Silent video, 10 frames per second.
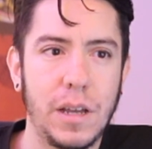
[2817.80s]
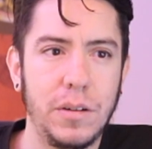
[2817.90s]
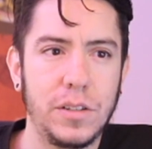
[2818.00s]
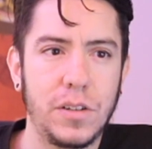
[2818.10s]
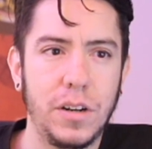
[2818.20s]

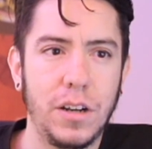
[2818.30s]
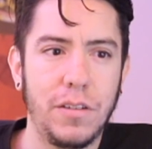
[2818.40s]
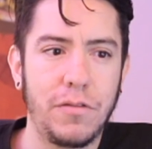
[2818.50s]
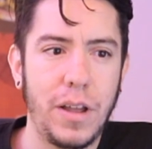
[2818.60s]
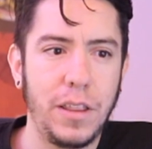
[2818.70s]
Sound is turning
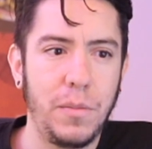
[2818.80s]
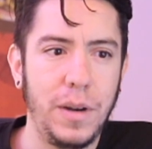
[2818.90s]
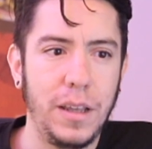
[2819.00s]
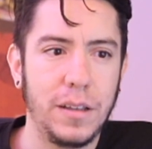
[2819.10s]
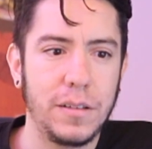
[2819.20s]
off
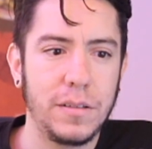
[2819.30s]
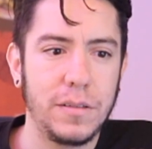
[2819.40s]
randomly.